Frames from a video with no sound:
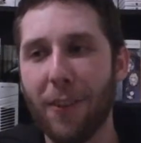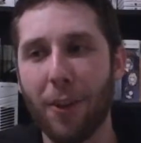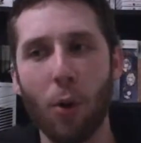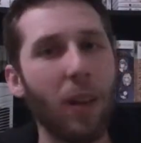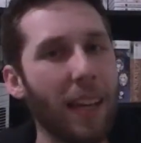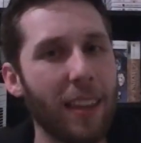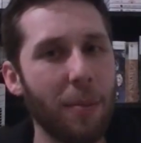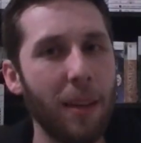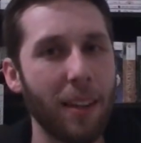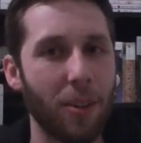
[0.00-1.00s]
you don't like
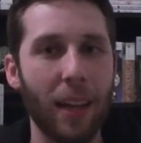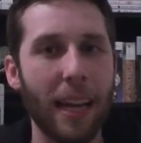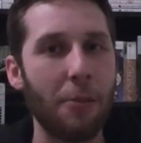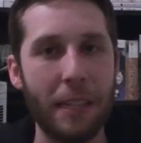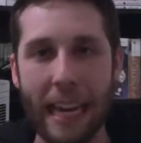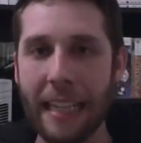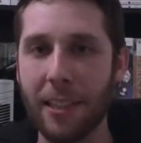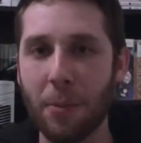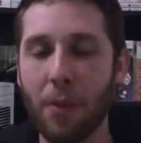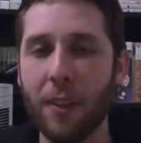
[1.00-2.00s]
them, and you don't like how
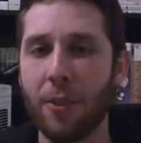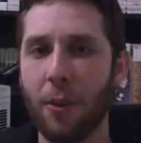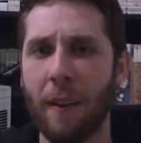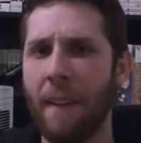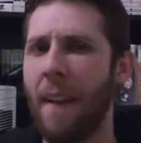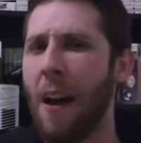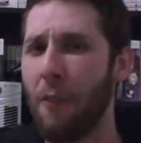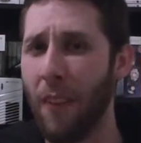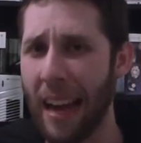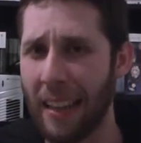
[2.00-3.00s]
intense movies are, and how
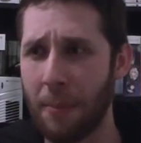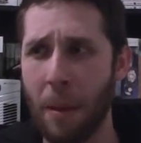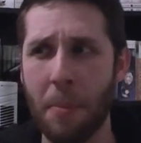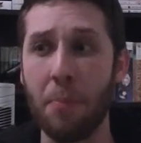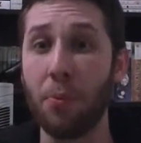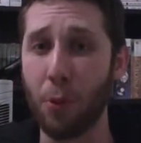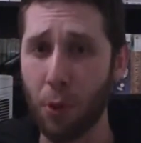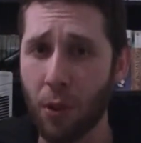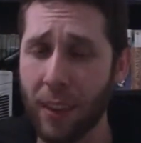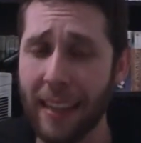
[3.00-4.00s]
violent and maybe
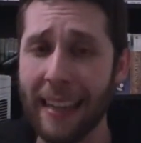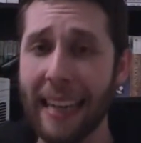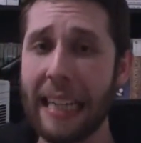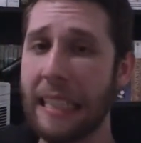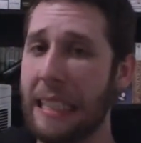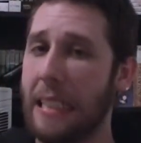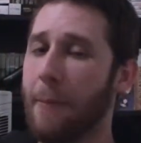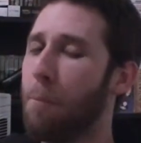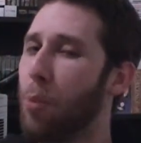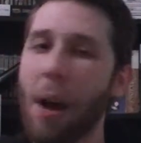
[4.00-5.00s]
brutal they can get,
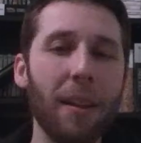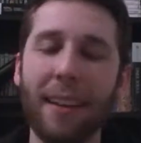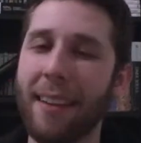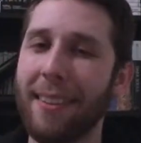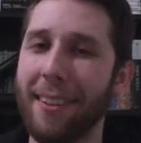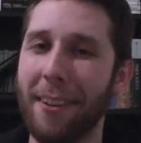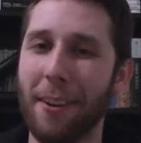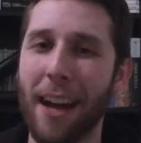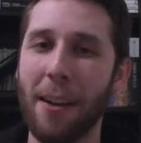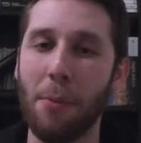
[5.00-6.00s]
probably not your
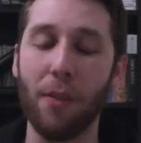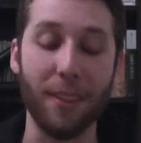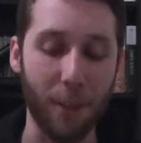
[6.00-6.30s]
kind of movie.